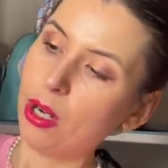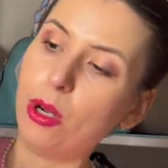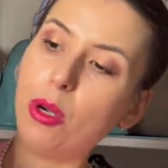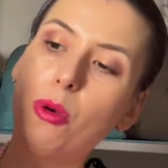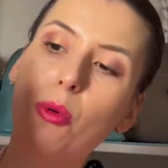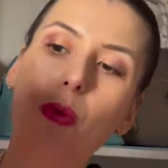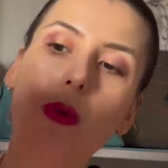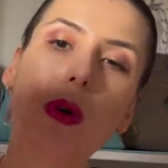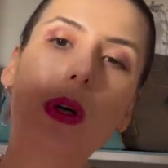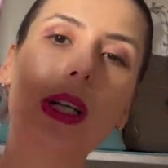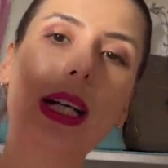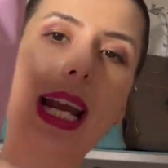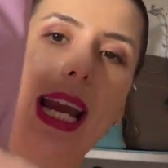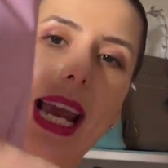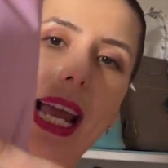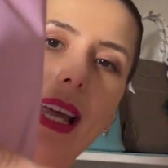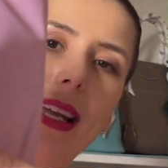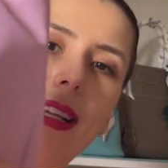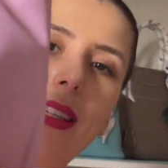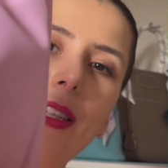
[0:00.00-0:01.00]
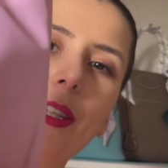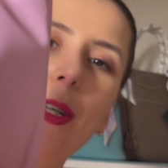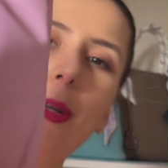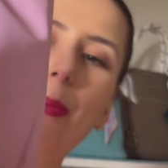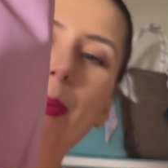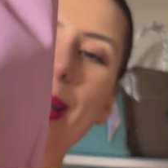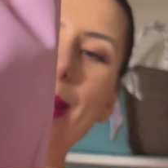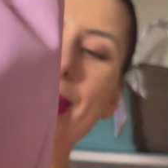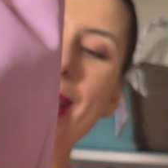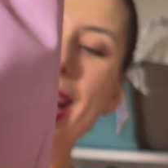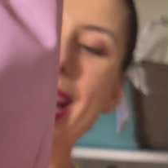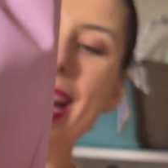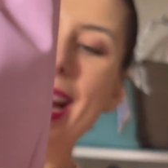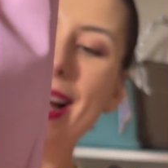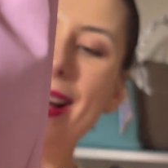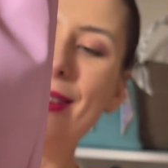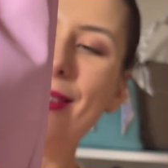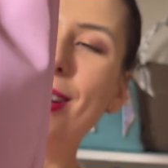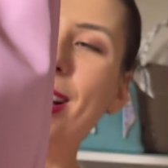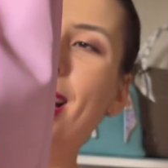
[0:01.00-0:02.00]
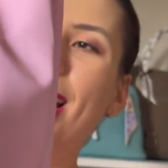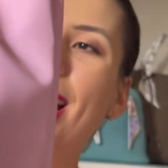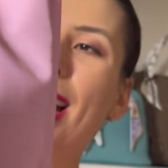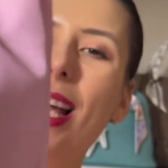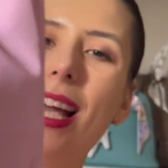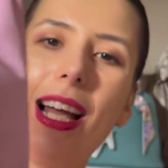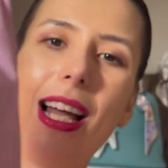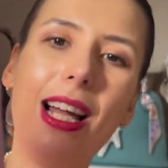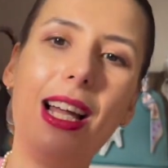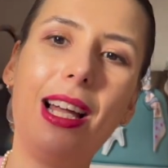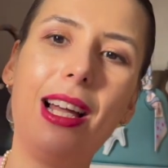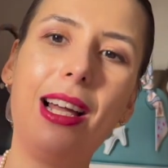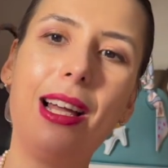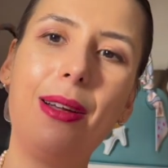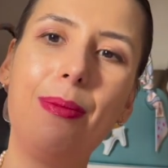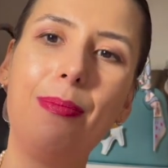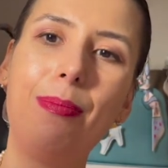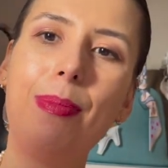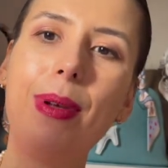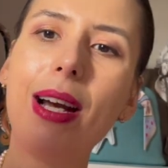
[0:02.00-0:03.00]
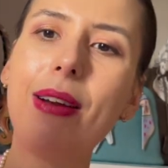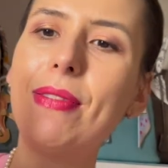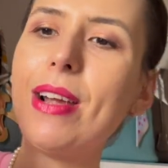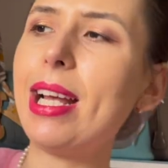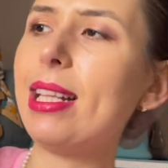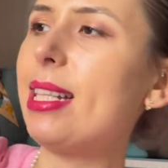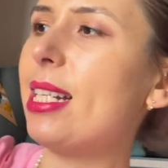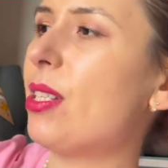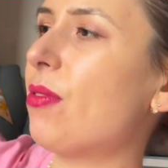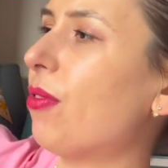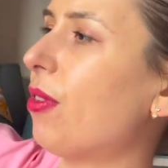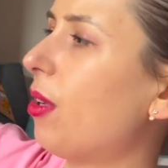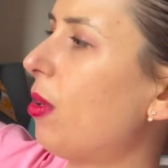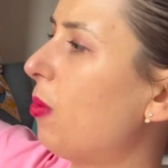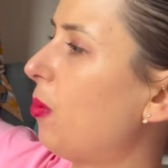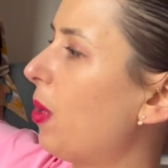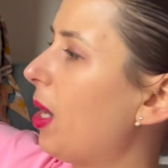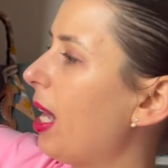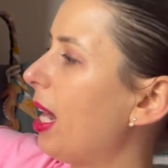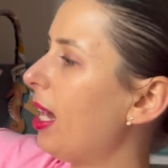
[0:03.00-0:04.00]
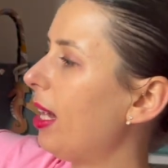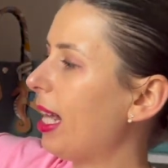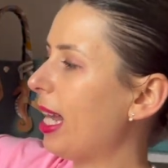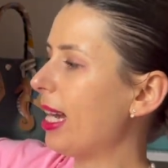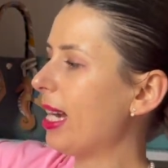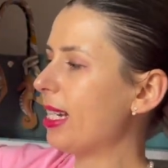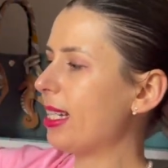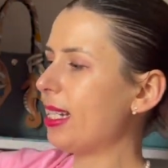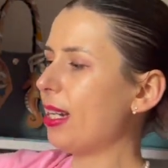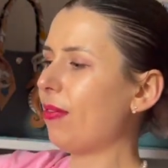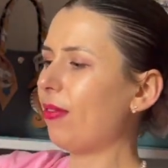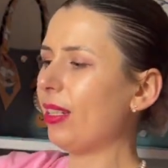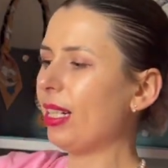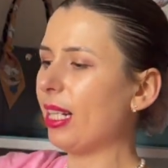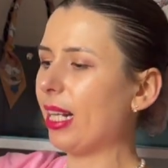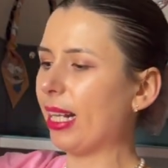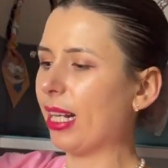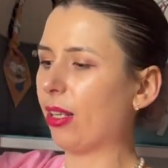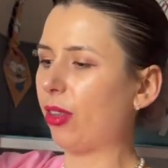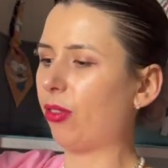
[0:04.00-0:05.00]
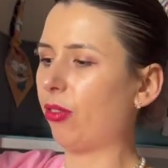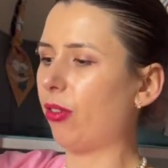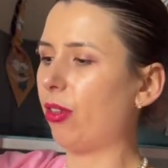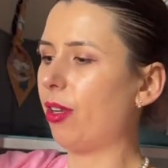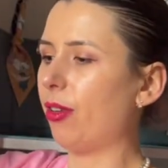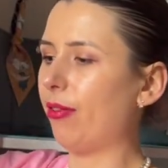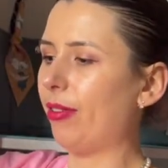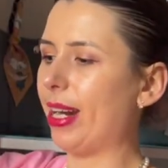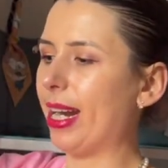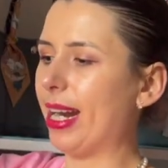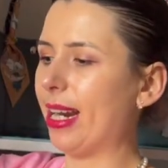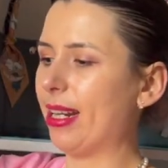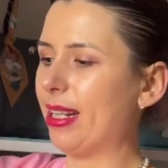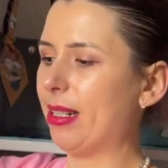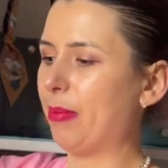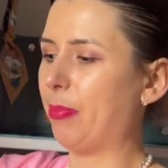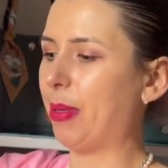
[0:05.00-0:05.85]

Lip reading: worn out a little bit now, but I've had this for a while, and it's definitely like a throw around